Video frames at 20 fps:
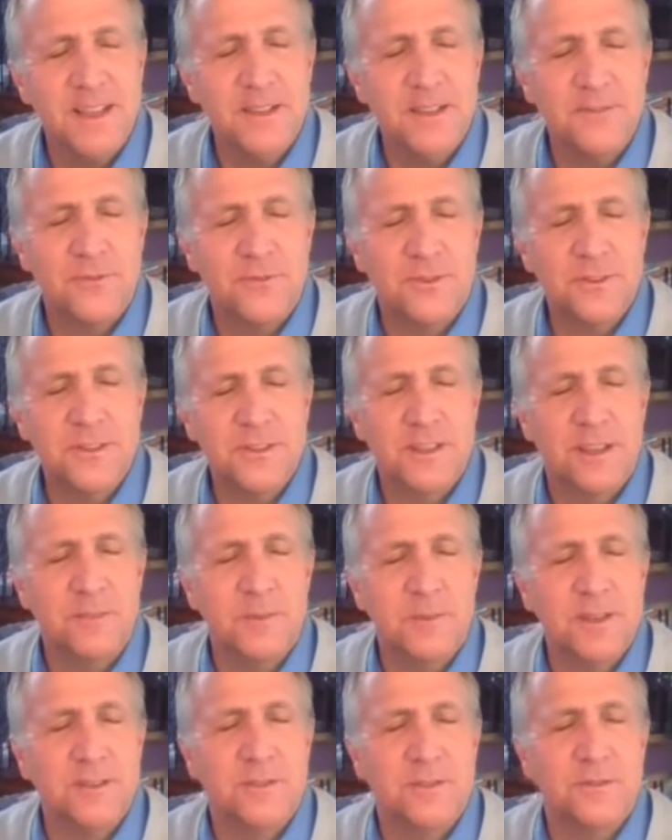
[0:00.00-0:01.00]
And the first
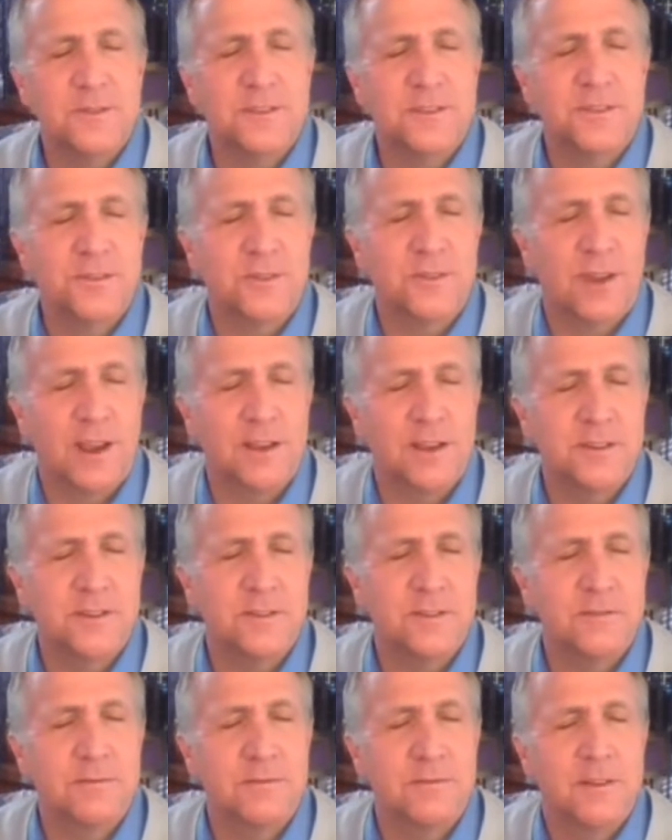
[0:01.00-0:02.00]
thing we do is try
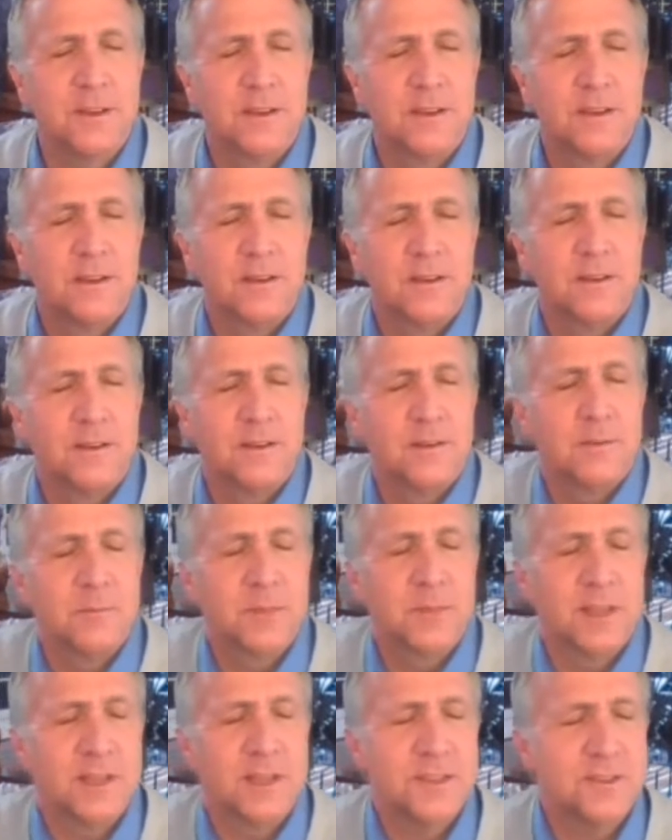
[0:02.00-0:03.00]
to
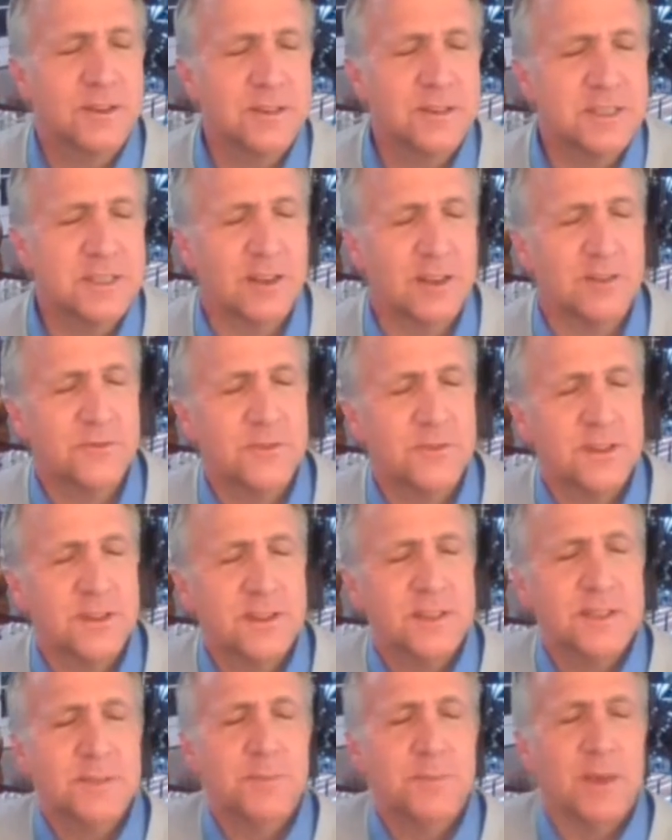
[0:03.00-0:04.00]
place ourselves
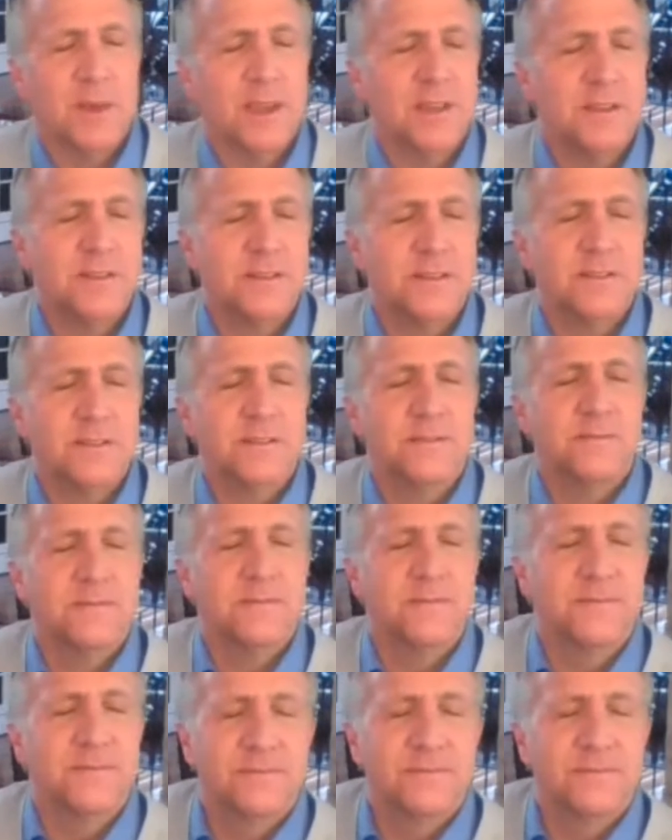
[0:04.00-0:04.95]
in this space.